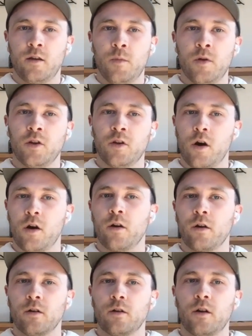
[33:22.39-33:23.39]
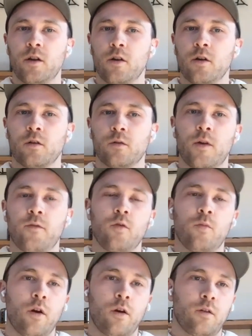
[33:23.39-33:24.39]
$1 million a year
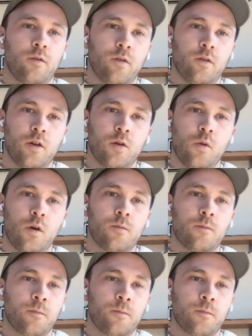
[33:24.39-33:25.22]
revenue mark for year one.